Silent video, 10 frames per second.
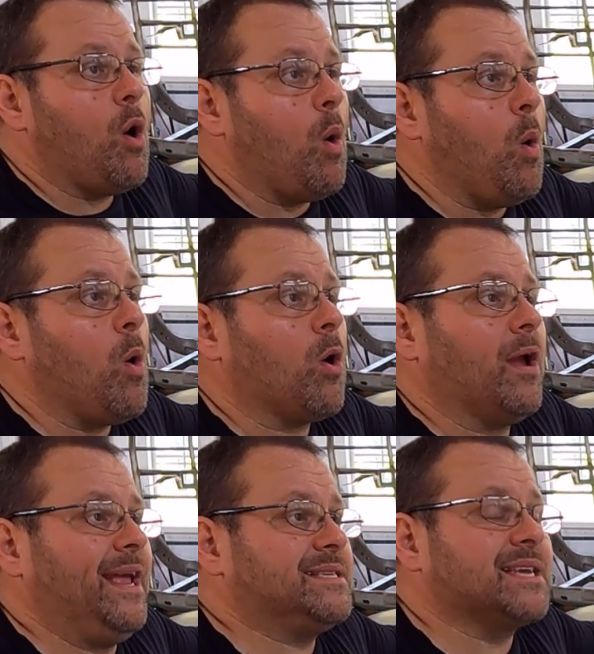
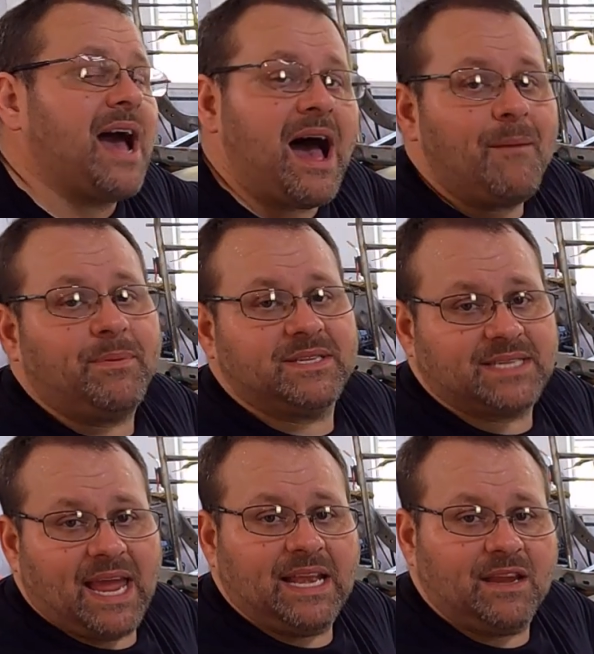or it's
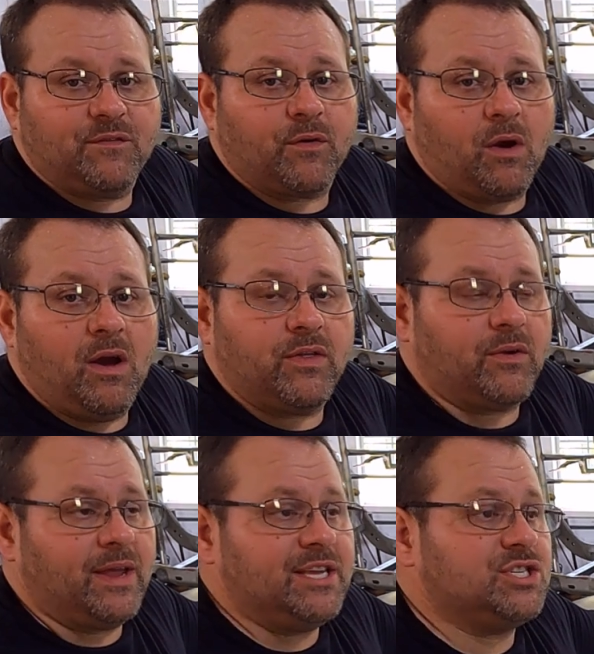compensating for
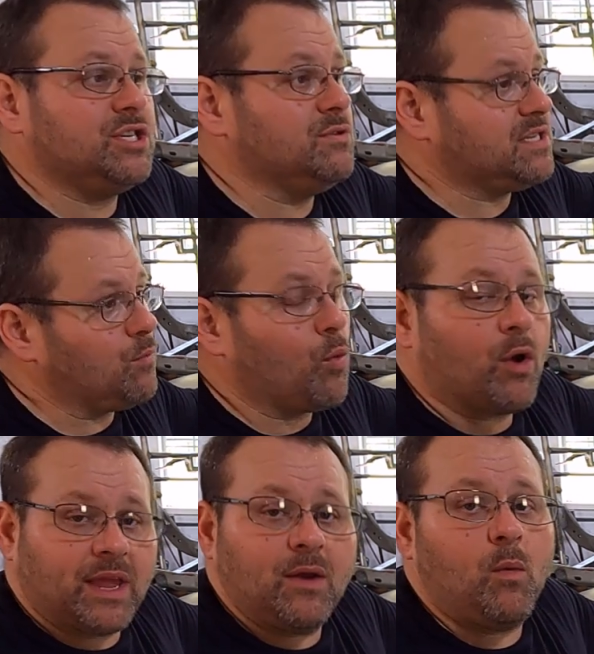other issues and
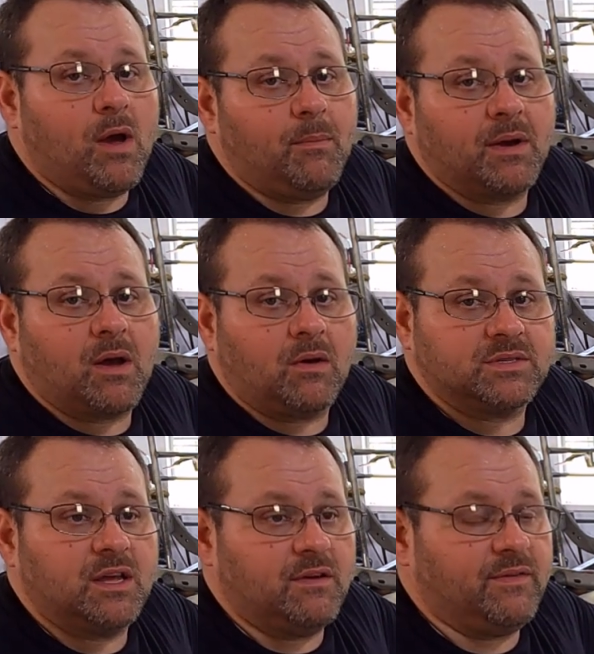working well
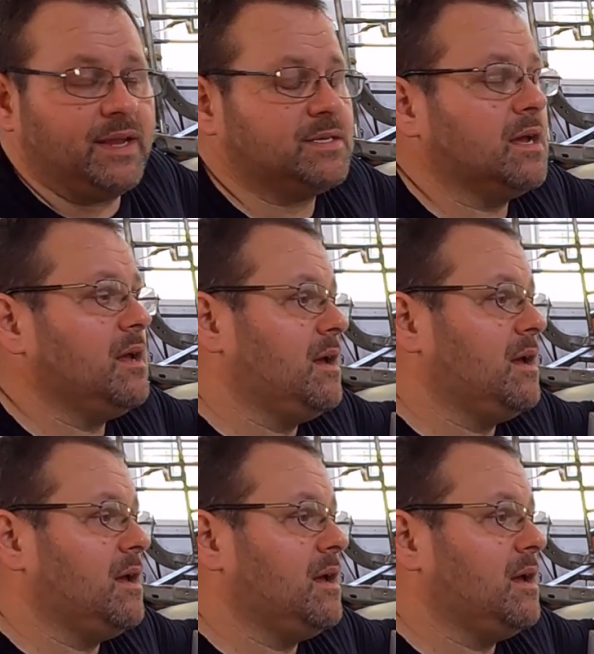because of it.